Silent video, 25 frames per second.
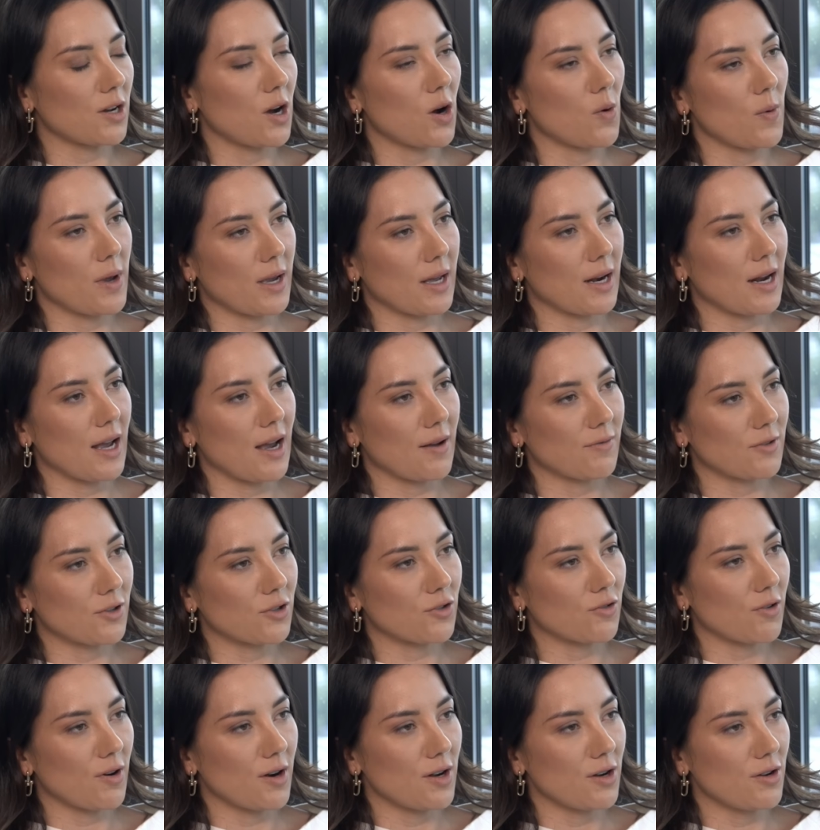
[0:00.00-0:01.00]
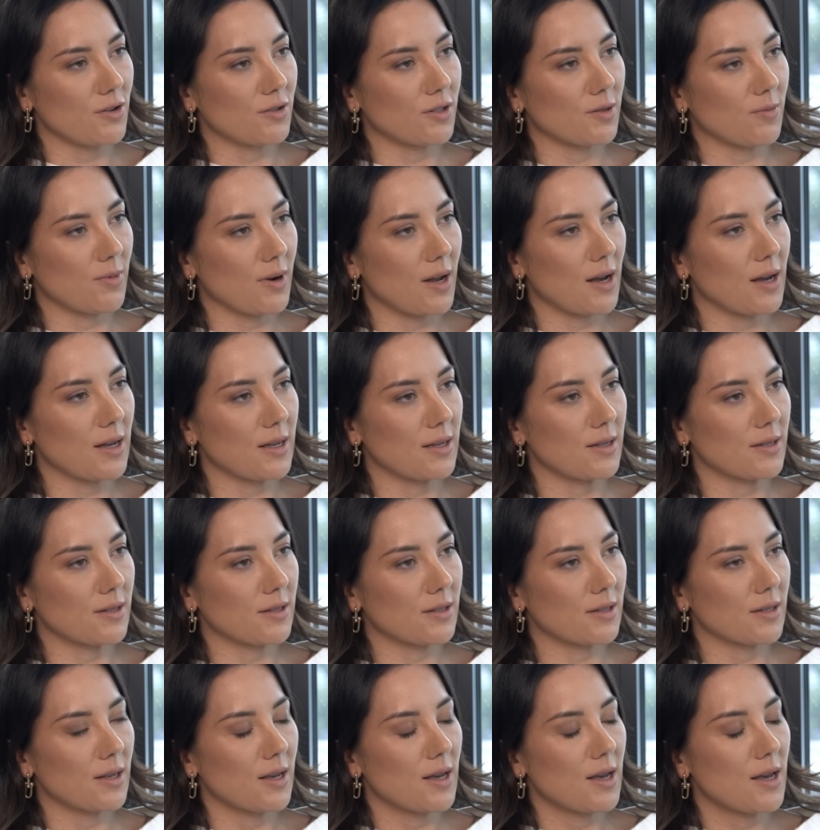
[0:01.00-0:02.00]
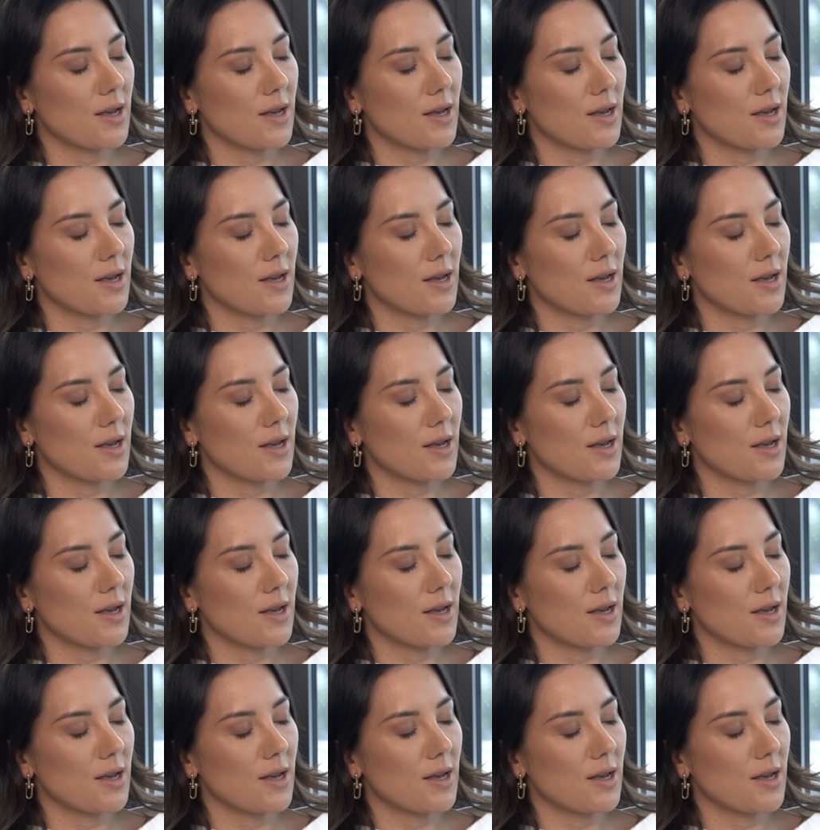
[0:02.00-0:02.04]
are we going to have to try new suppliers?